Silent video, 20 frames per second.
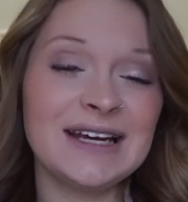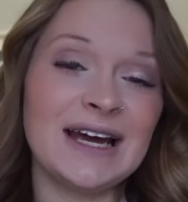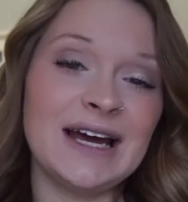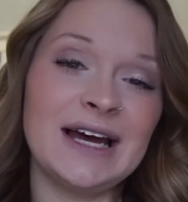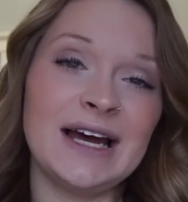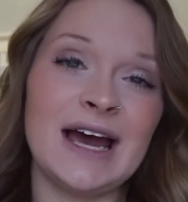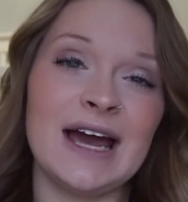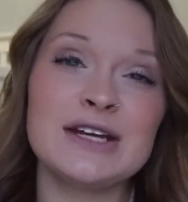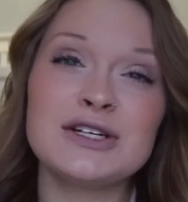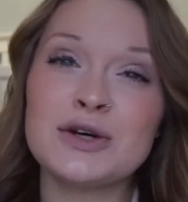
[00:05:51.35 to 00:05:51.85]

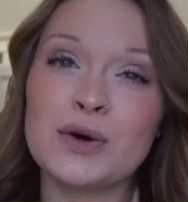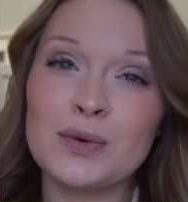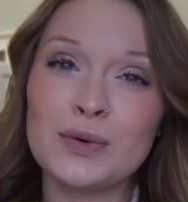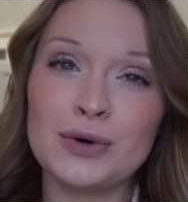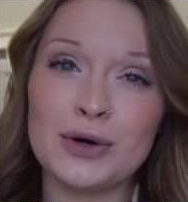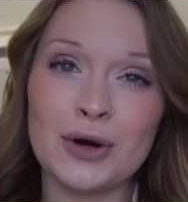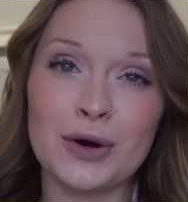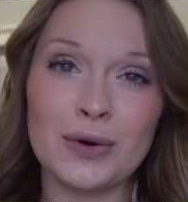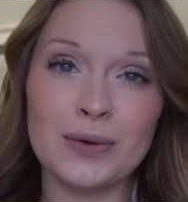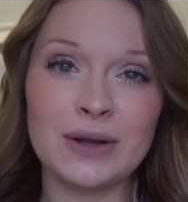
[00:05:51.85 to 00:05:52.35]
I don't
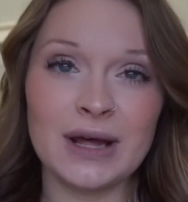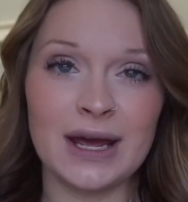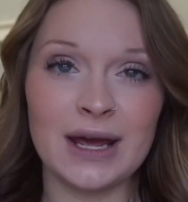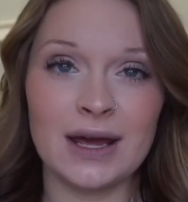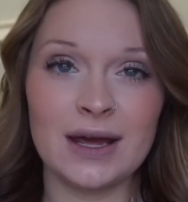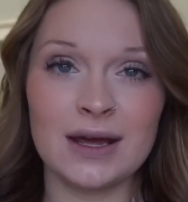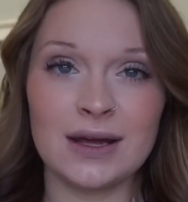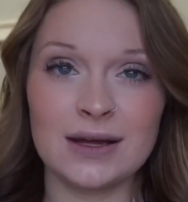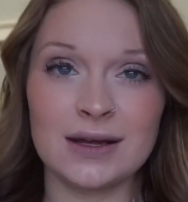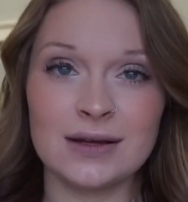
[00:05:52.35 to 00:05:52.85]
know,
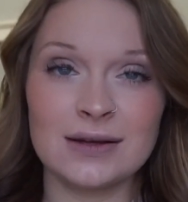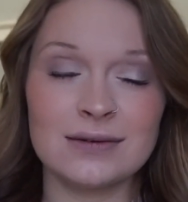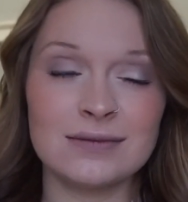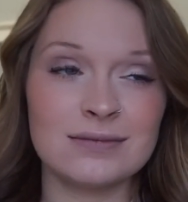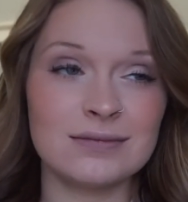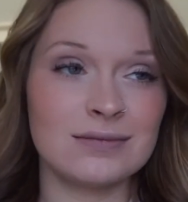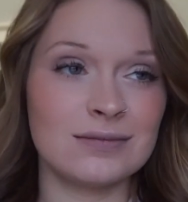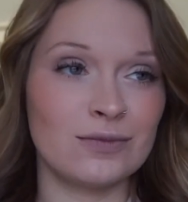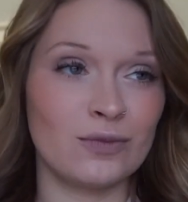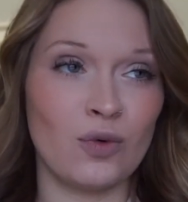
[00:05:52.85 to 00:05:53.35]
like,
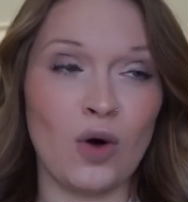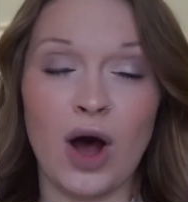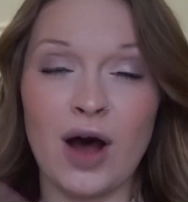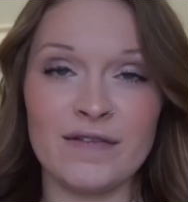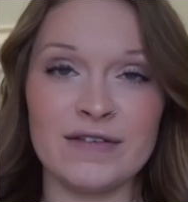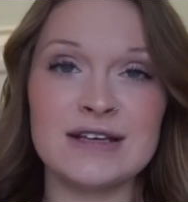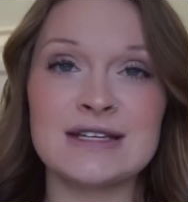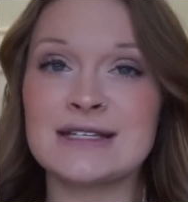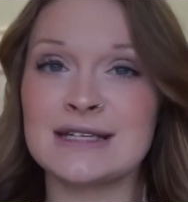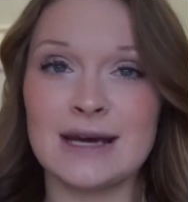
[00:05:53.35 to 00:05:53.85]

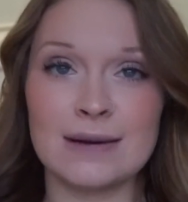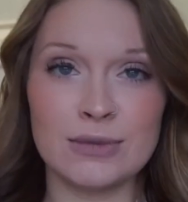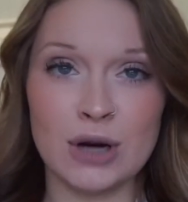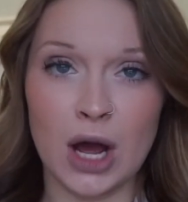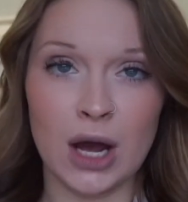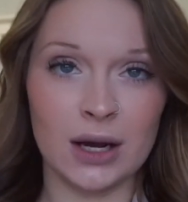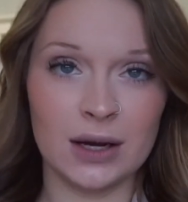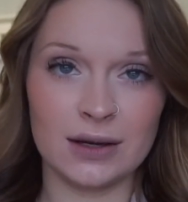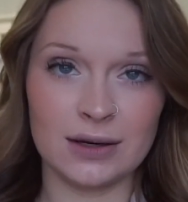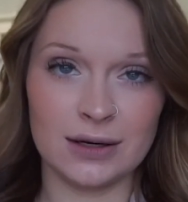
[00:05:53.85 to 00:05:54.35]
obviously I'm
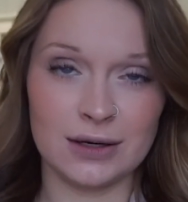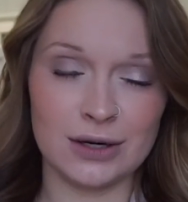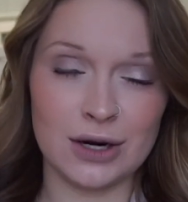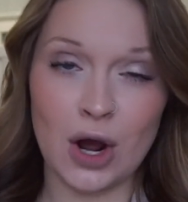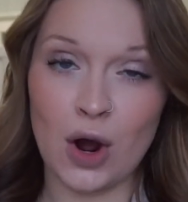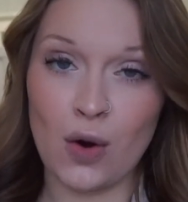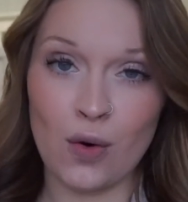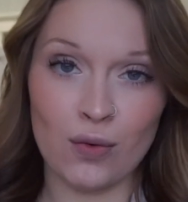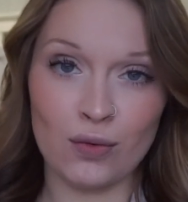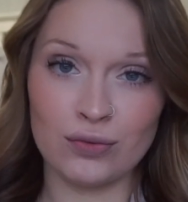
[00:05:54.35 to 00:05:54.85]
not gonna
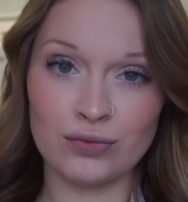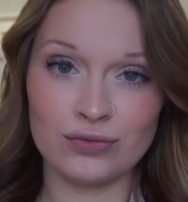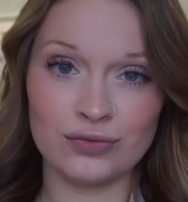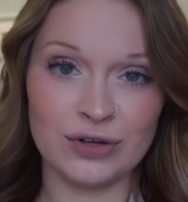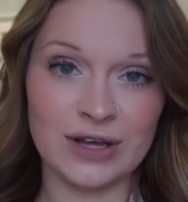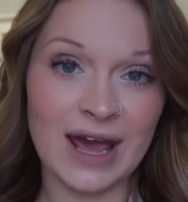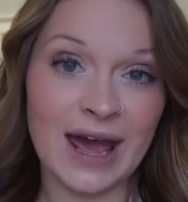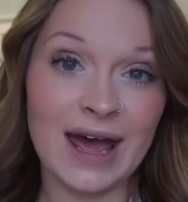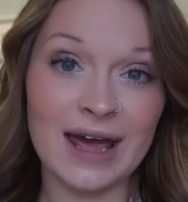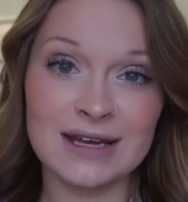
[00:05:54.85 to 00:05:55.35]
know
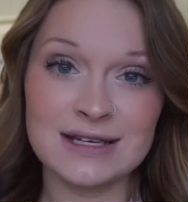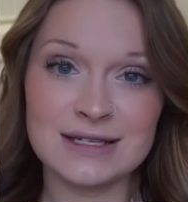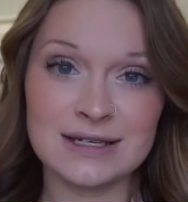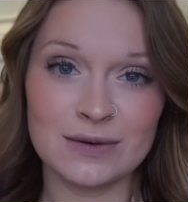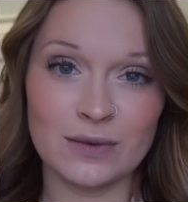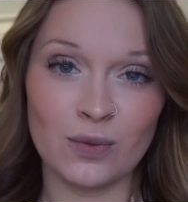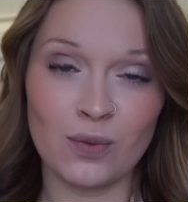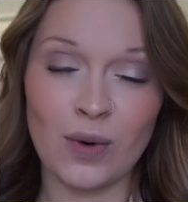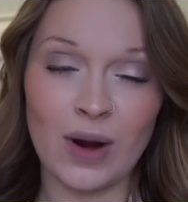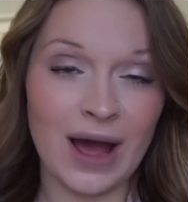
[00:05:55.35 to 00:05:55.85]
yet
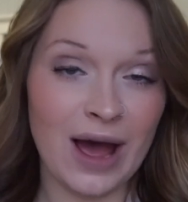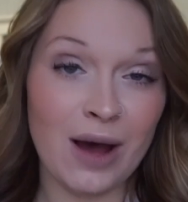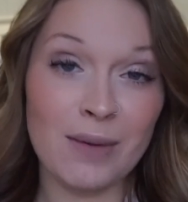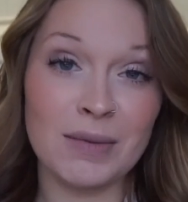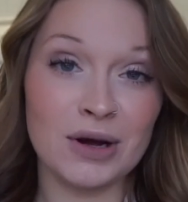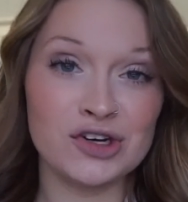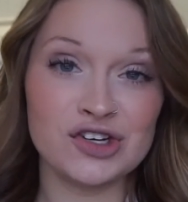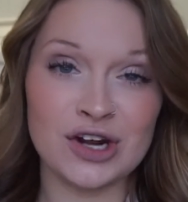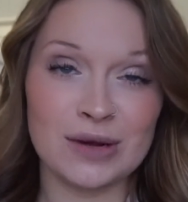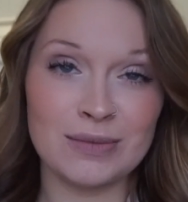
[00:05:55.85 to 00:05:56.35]
how
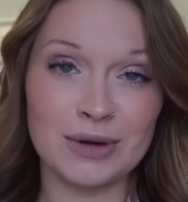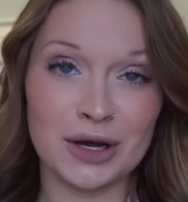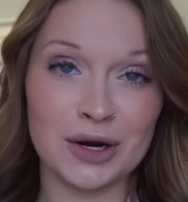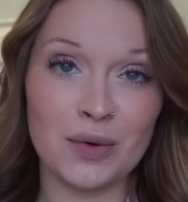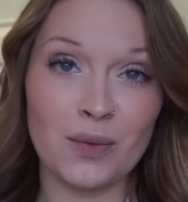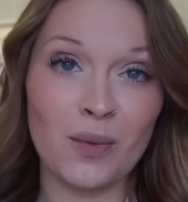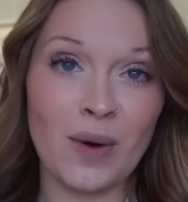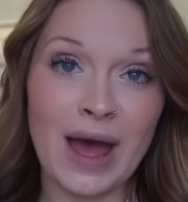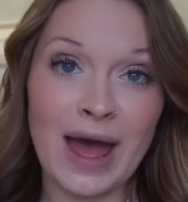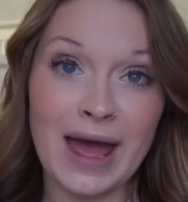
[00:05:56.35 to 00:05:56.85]
much I'm
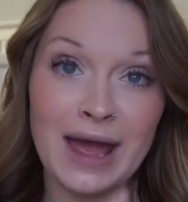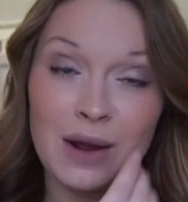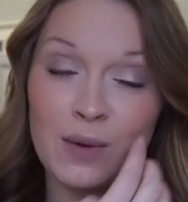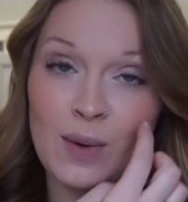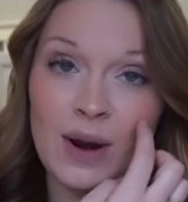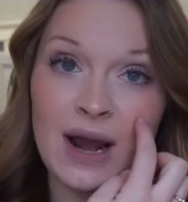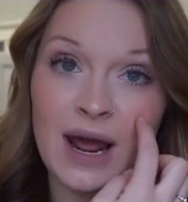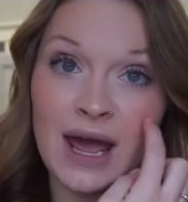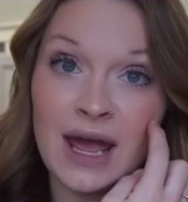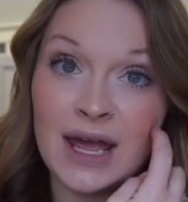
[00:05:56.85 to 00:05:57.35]
gonna weigh
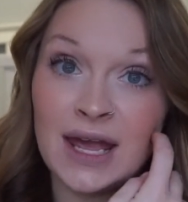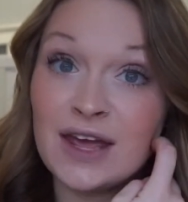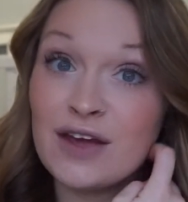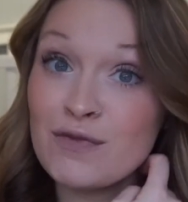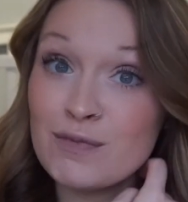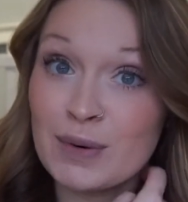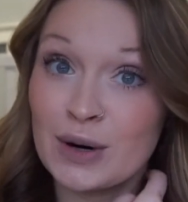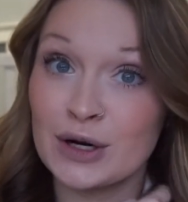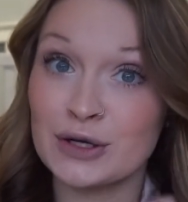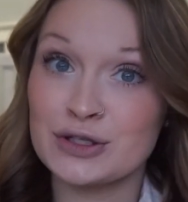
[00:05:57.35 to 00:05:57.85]
when I
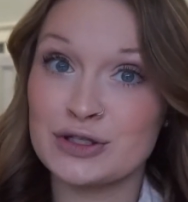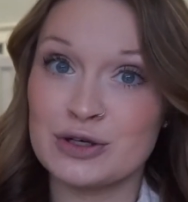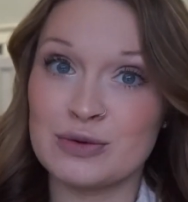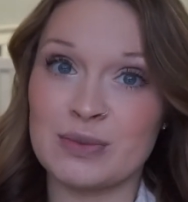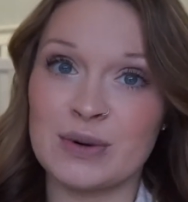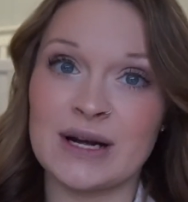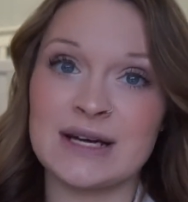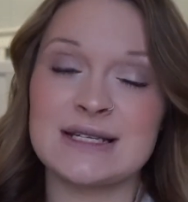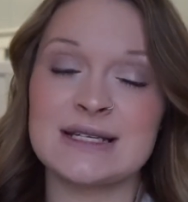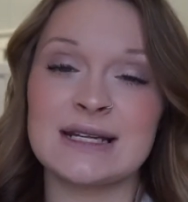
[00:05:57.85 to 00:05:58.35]
give birth to
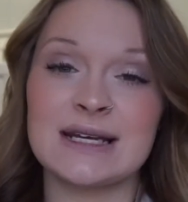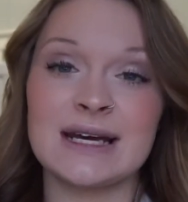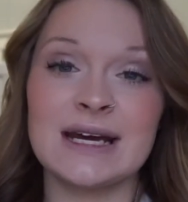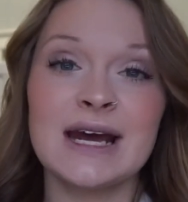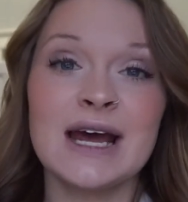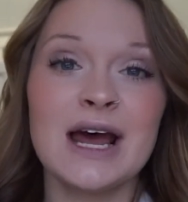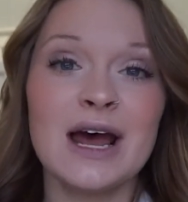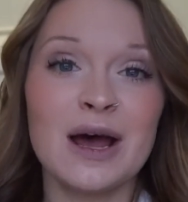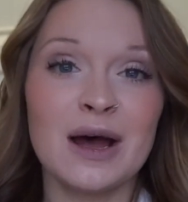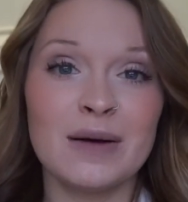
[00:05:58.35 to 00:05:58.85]
Brixlee,
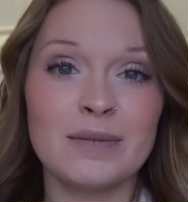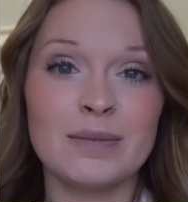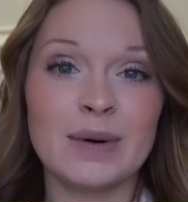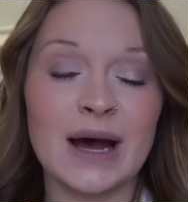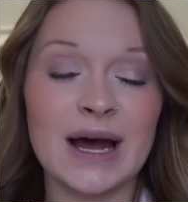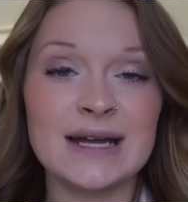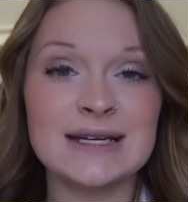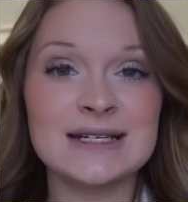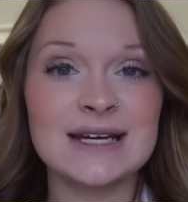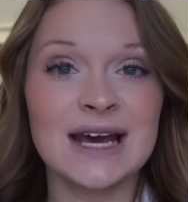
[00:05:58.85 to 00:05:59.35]

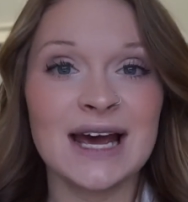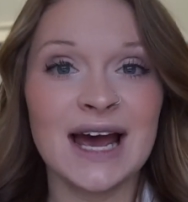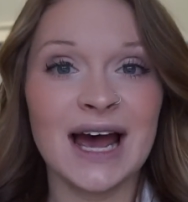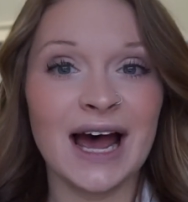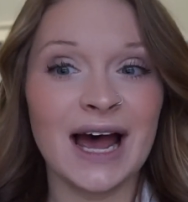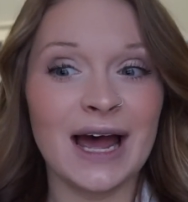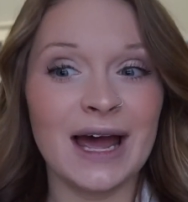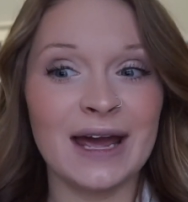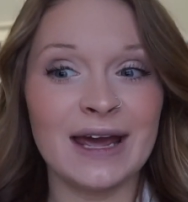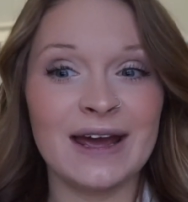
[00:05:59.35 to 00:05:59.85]
but
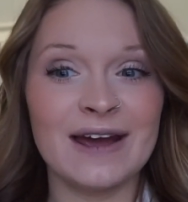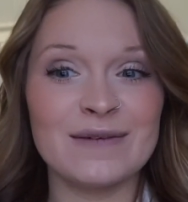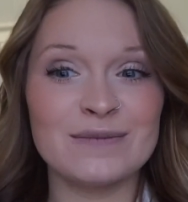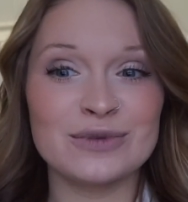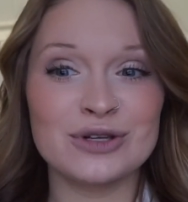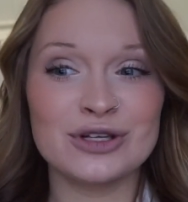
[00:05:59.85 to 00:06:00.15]
I am